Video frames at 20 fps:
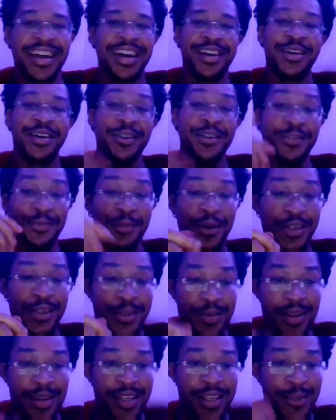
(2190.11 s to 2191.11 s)
God of
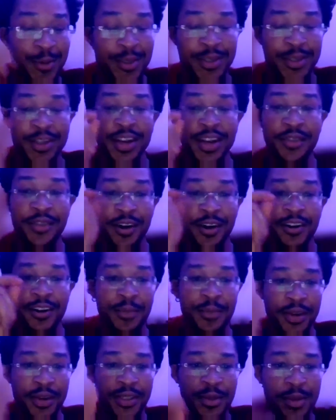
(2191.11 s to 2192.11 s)
possibilities. We serve a God of
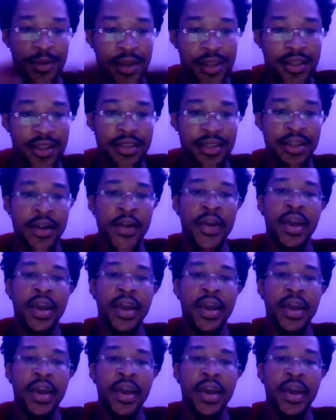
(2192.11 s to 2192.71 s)
possibilities.